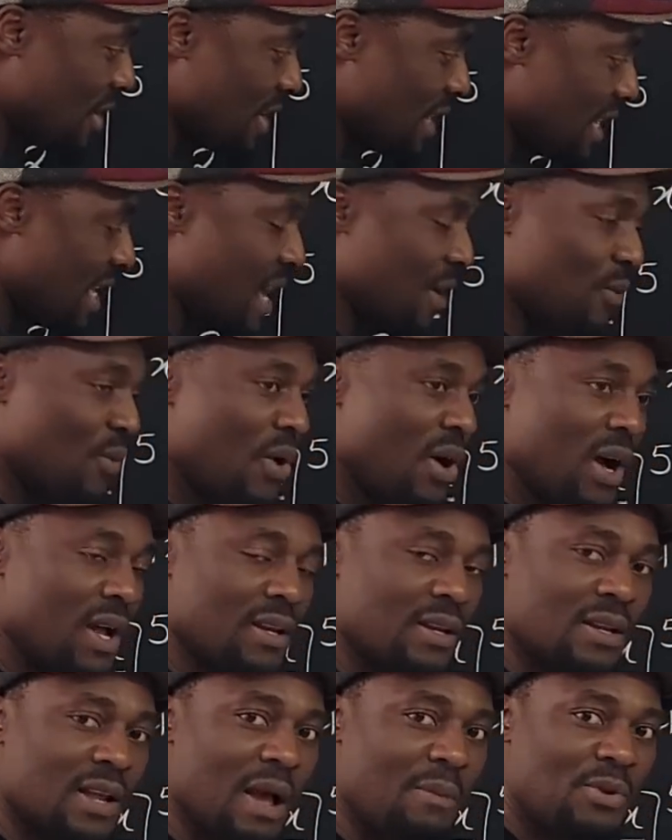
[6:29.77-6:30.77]
going to get
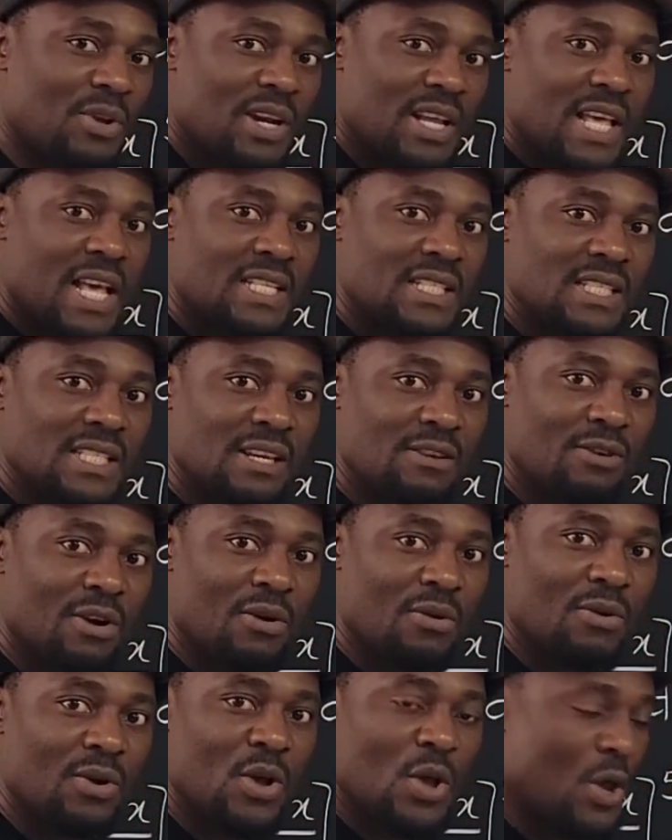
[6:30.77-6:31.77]
1. I'm going to get
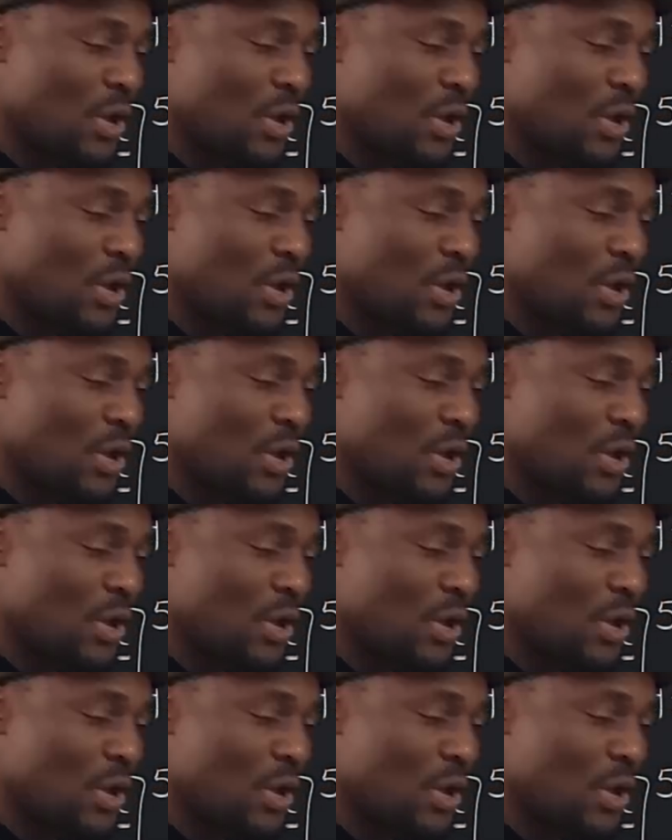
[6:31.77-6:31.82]
0.